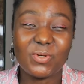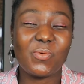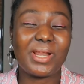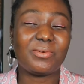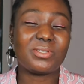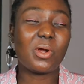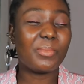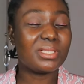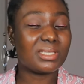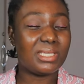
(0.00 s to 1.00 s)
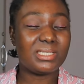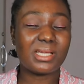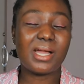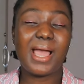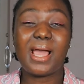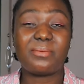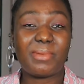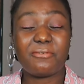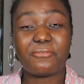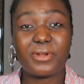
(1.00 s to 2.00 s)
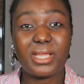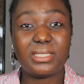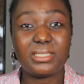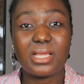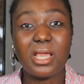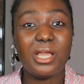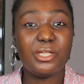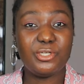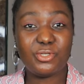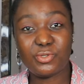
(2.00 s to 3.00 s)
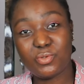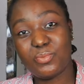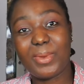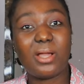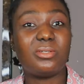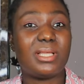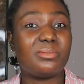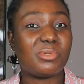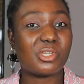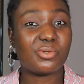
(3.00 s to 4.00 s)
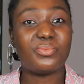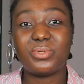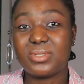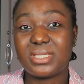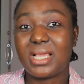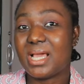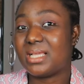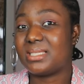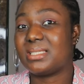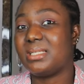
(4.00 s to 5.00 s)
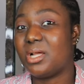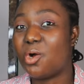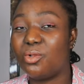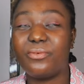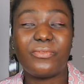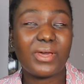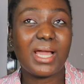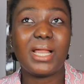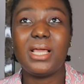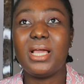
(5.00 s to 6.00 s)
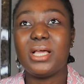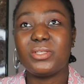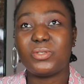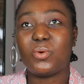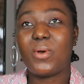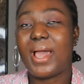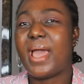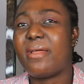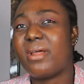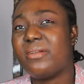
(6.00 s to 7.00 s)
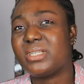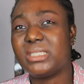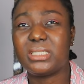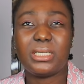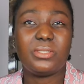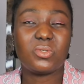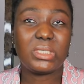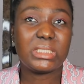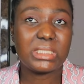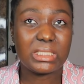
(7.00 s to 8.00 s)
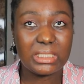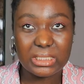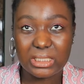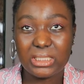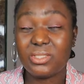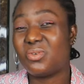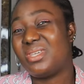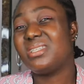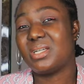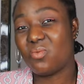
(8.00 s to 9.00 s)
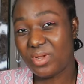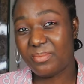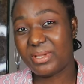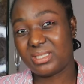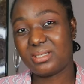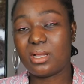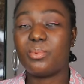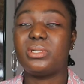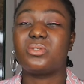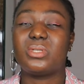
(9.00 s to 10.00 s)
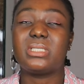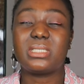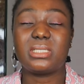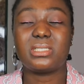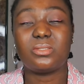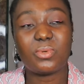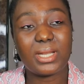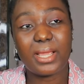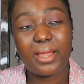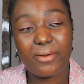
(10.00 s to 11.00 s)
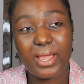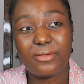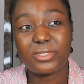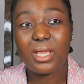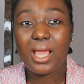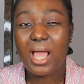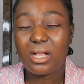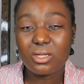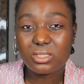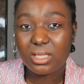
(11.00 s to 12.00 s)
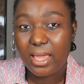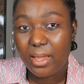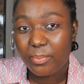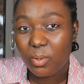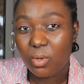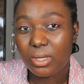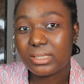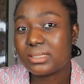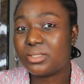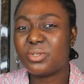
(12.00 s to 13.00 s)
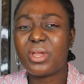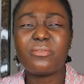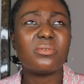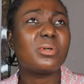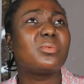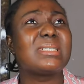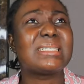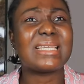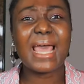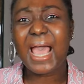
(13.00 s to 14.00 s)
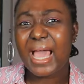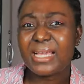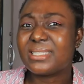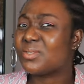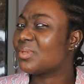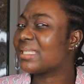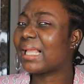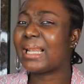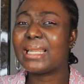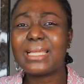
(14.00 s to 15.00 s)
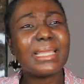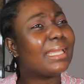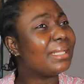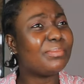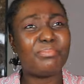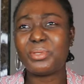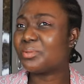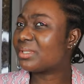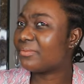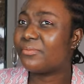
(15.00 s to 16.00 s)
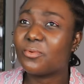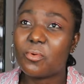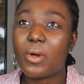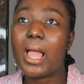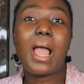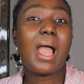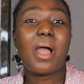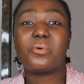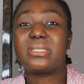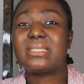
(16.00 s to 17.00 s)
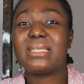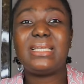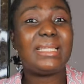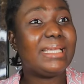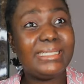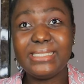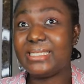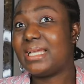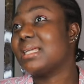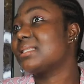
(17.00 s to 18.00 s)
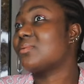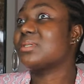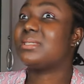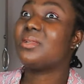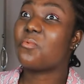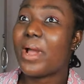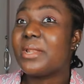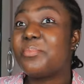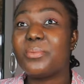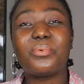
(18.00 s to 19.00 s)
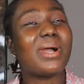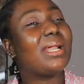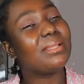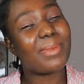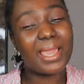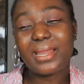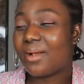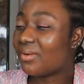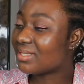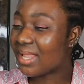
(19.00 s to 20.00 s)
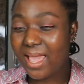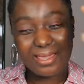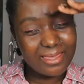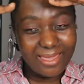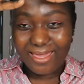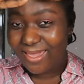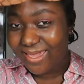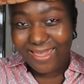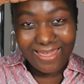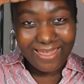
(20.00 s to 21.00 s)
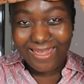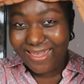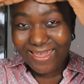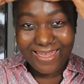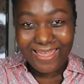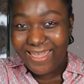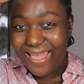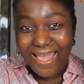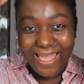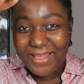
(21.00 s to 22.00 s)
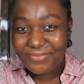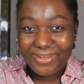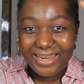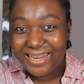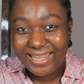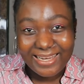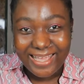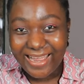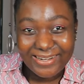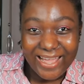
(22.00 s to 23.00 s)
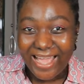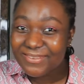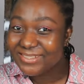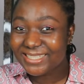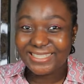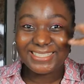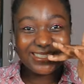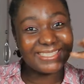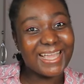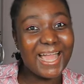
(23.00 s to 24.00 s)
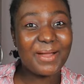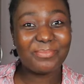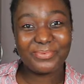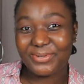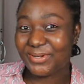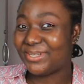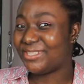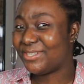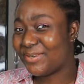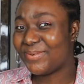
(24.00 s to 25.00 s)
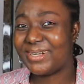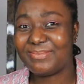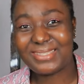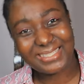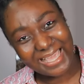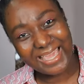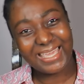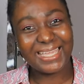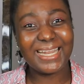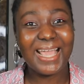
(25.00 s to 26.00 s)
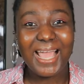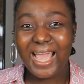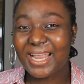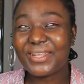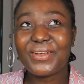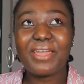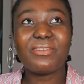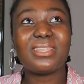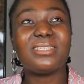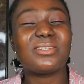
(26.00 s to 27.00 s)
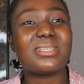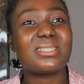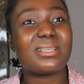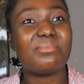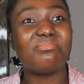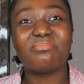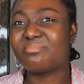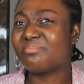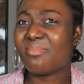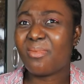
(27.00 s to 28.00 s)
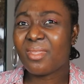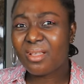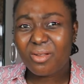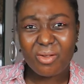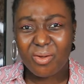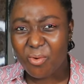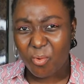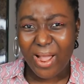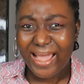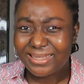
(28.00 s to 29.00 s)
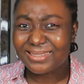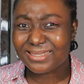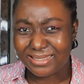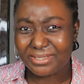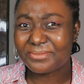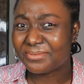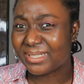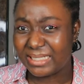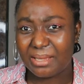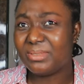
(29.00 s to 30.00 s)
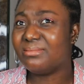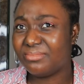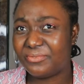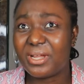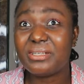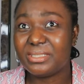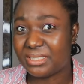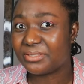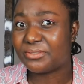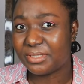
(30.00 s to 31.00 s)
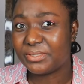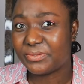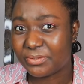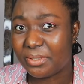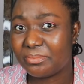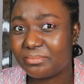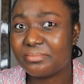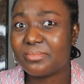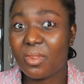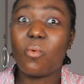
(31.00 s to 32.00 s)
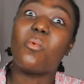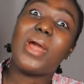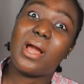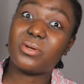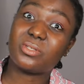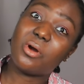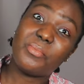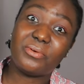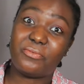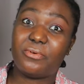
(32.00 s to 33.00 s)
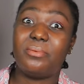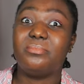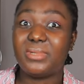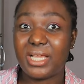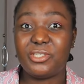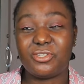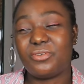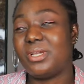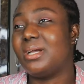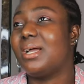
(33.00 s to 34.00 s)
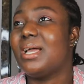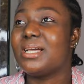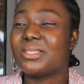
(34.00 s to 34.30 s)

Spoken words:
So when I was coming to India, I had my friend do my whole admission process and all of that. So I arrived in India in 2016, though things are way better now, but in 2016 when I arrived, I got to the airport, you know, everywhere was nice, it was clean, beautiful. I was seeing Indians, I was seeing white people, and in my head I was like, yay, I have finally arrived in India abroad, you know what I'm saying? And you know, everything just seemed quite different, I mean very different from where I was coming from, Nigeria.